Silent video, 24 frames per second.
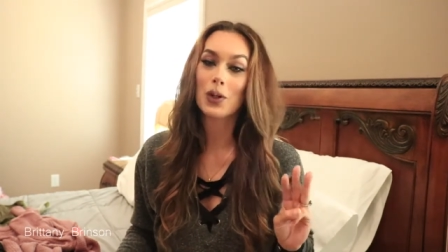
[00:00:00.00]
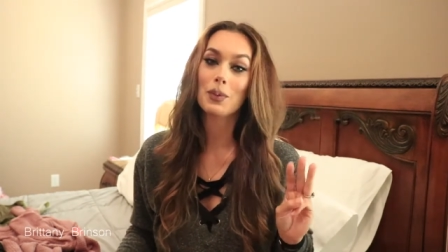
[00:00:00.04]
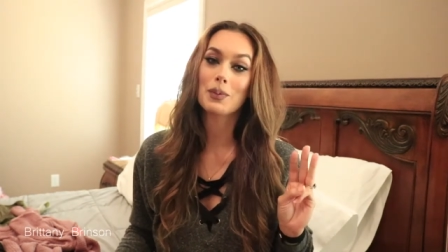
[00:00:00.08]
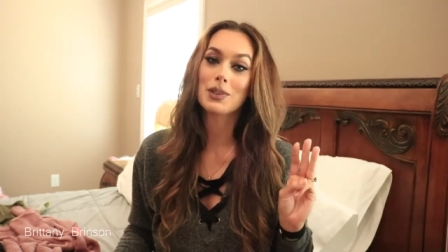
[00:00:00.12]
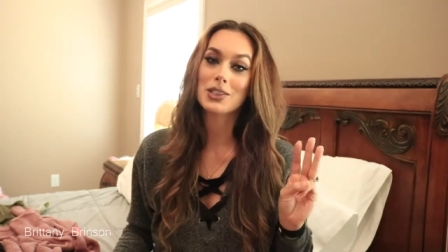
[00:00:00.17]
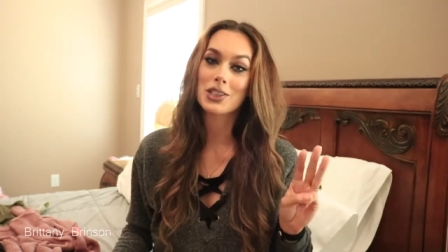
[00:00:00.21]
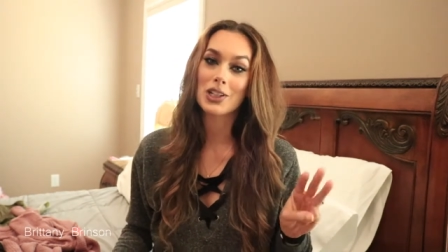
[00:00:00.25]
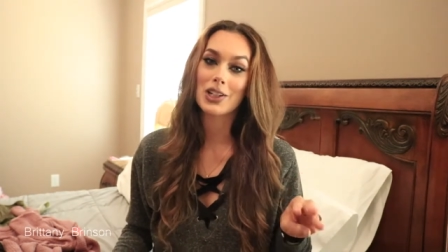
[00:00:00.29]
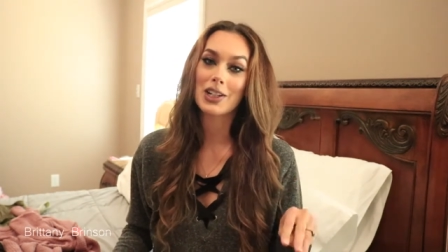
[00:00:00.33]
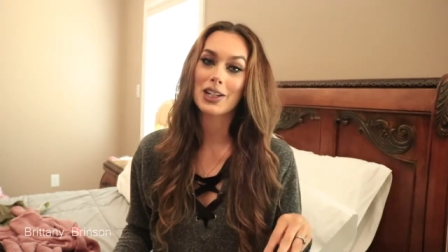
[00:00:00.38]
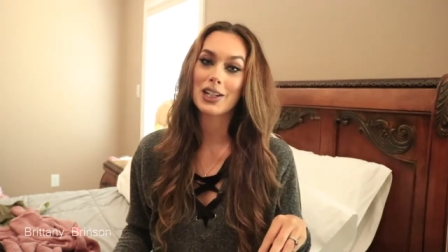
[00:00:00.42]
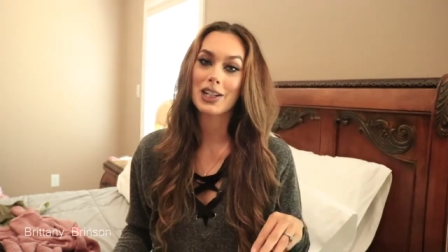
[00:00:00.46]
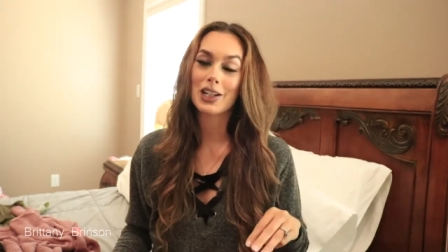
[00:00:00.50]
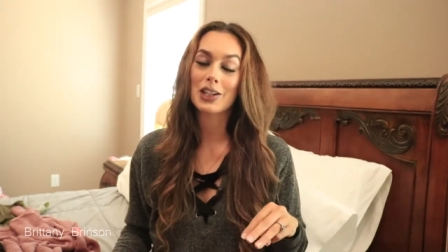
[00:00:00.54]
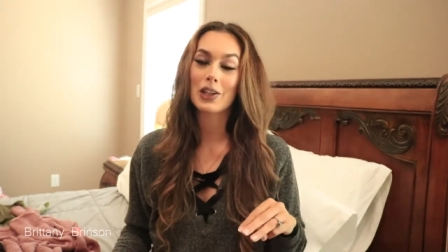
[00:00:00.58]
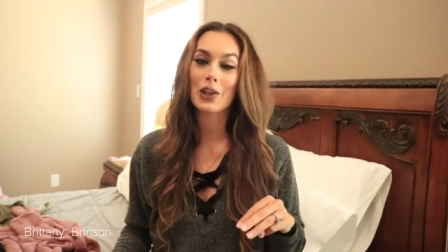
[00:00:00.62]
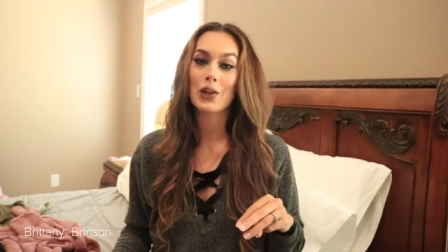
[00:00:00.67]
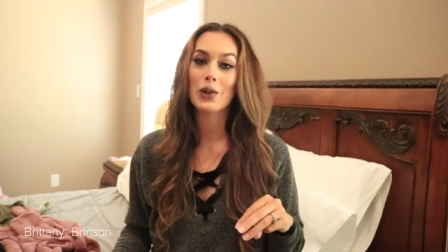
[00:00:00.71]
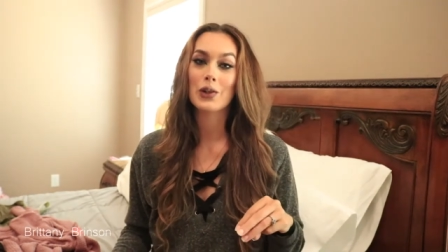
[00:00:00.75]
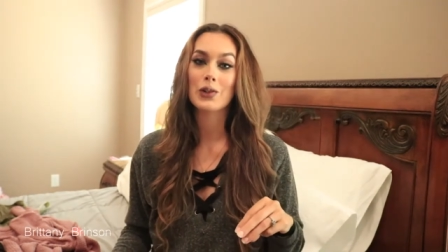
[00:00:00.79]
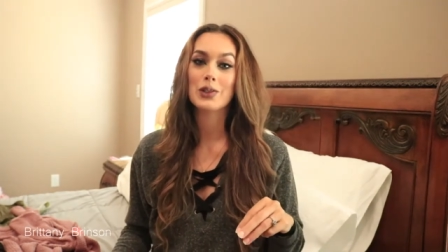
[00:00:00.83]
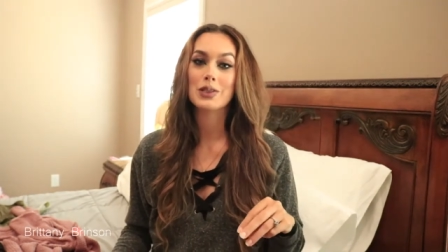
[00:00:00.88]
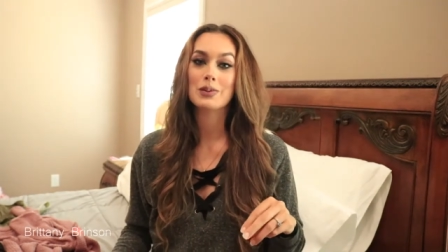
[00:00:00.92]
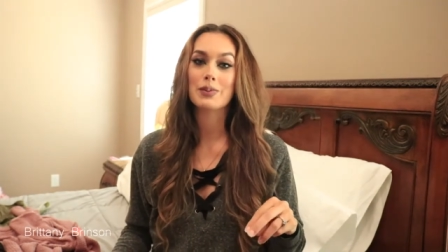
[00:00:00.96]
maternity
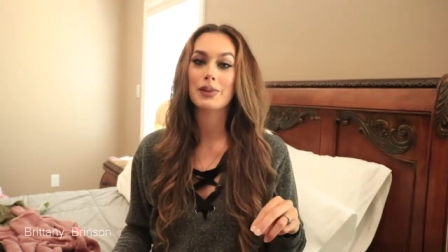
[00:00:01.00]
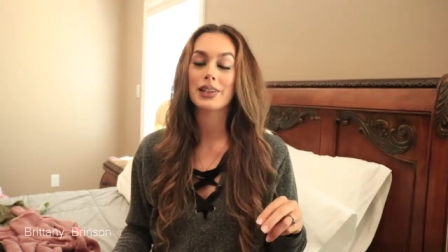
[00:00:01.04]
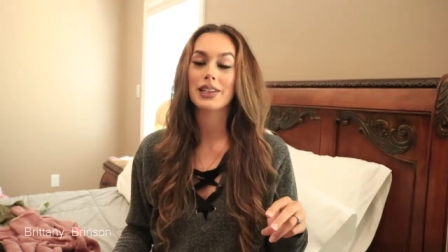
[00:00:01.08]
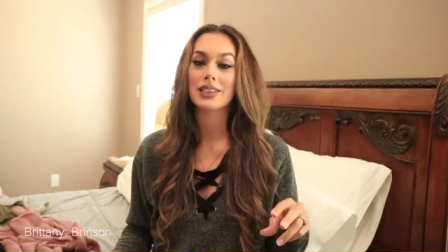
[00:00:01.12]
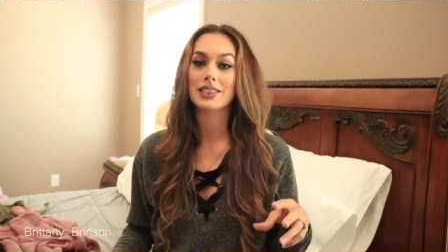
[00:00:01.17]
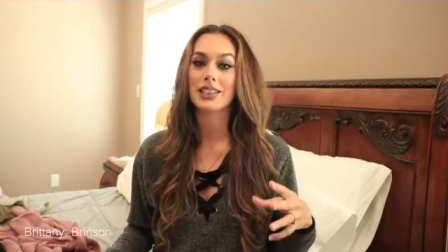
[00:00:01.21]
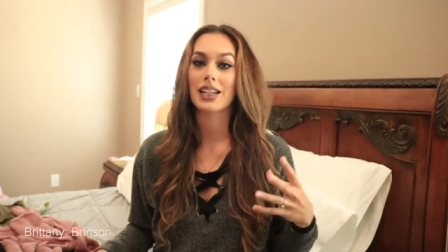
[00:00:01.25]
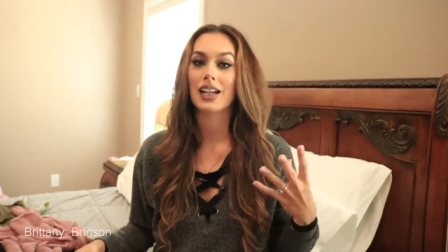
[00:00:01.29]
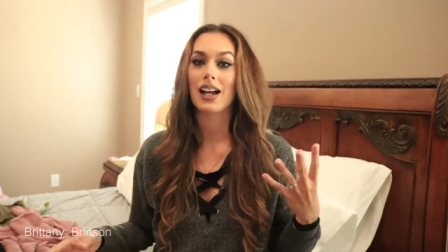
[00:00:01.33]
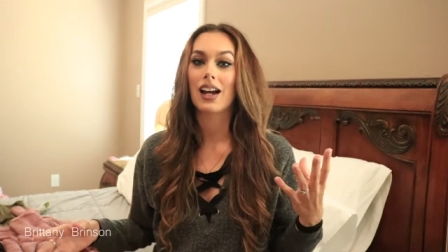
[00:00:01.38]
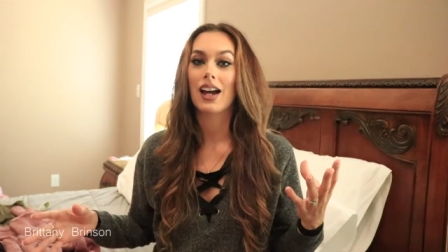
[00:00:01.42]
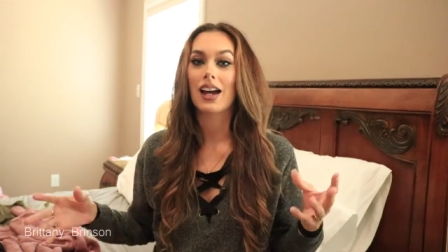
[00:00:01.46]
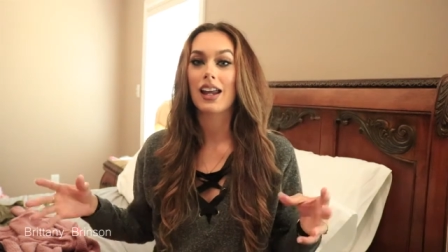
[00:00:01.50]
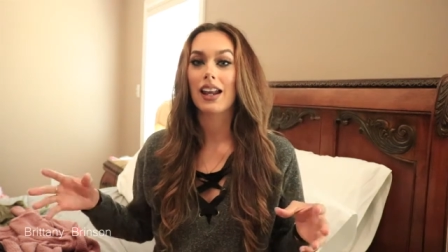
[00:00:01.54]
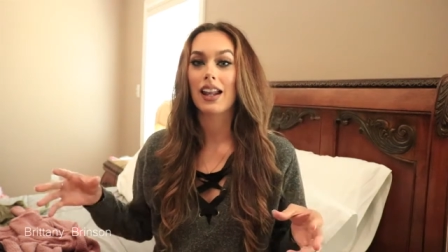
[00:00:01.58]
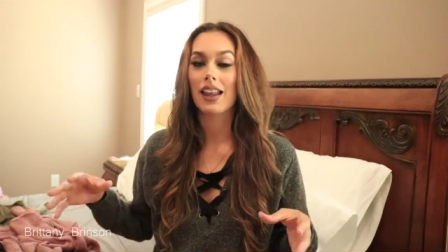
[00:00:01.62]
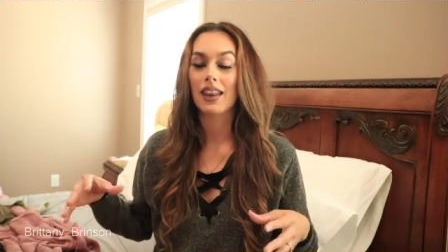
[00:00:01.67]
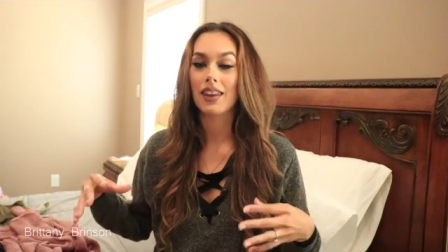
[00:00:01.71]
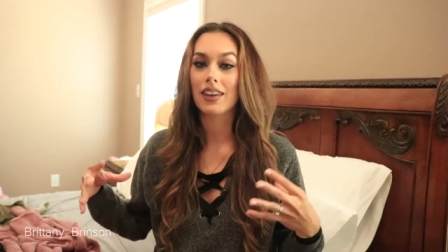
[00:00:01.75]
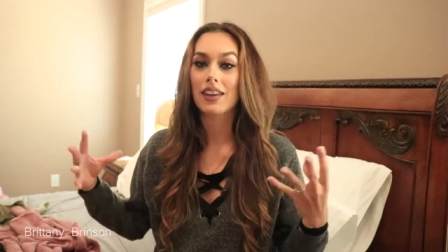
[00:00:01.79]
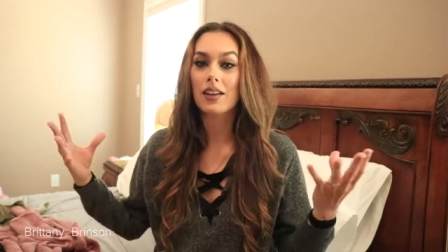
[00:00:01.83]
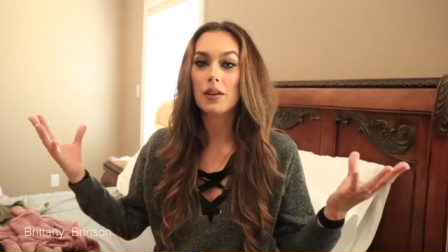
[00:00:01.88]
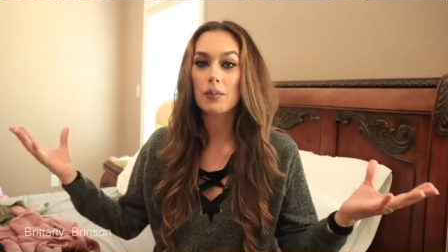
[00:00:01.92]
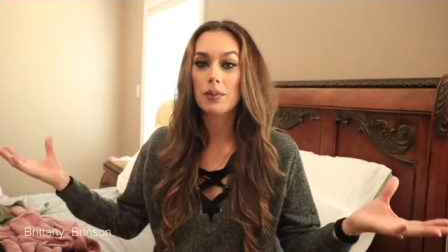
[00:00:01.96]
clothes because I got a
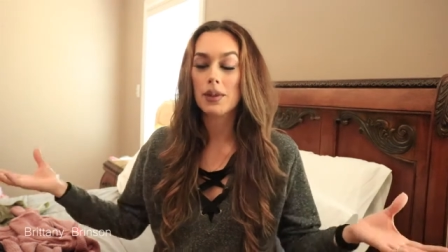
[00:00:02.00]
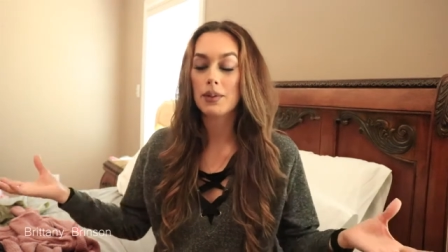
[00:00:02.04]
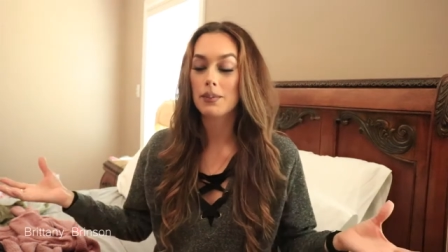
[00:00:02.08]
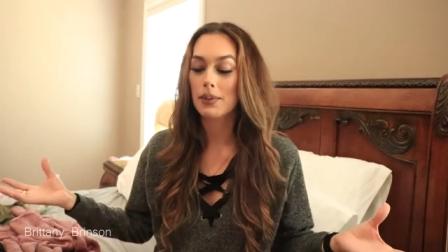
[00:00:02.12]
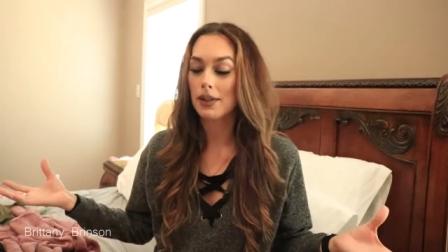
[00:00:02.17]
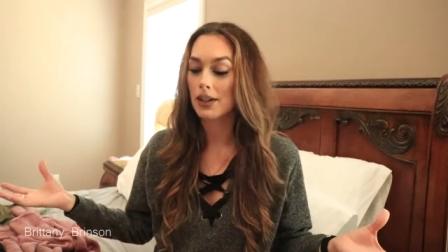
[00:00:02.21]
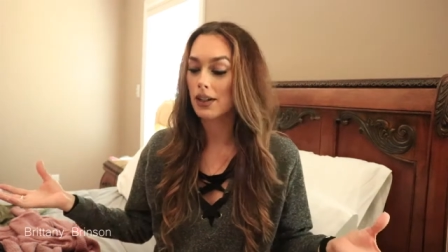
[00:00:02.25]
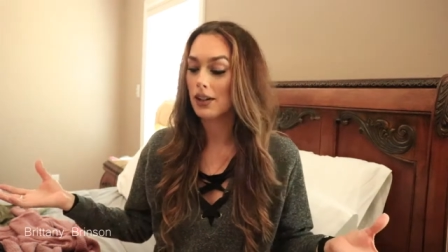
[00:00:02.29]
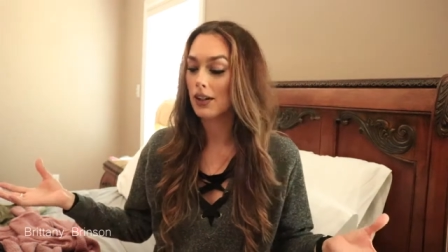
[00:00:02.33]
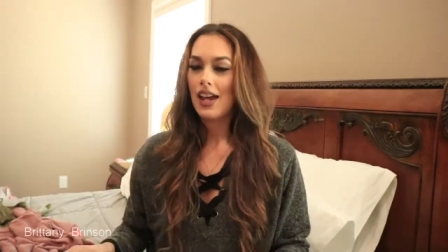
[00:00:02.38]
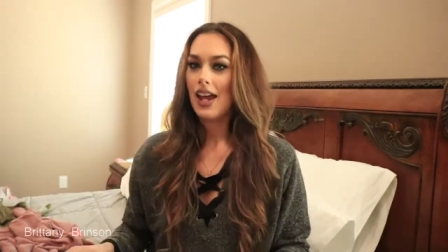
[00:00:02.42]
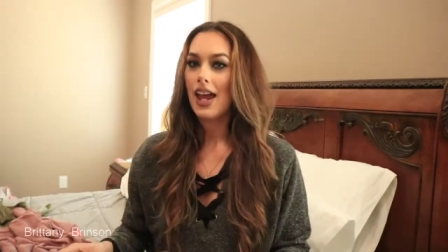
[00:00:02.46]
little bit bigger.